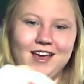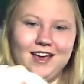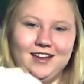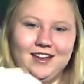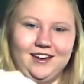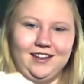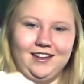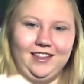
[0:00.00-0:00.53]

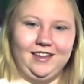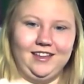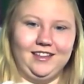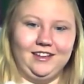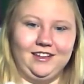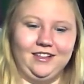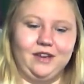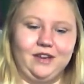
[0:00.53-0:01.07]
and it
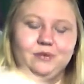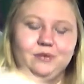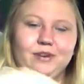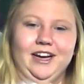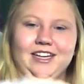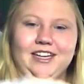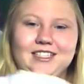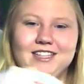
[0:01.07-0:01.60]
they're like
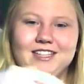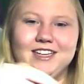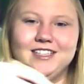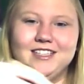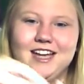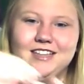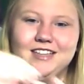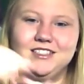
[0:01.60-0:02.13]
rings that
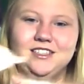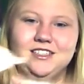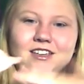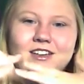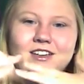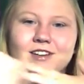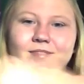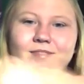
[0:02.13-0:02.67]
attach
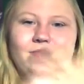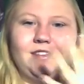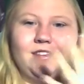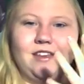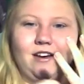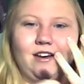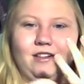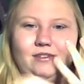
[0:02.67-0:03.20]

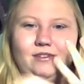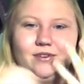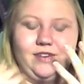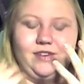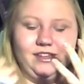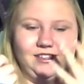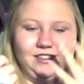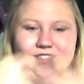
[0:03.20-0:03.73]
to all of your
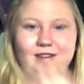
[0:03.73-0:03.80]
fingers.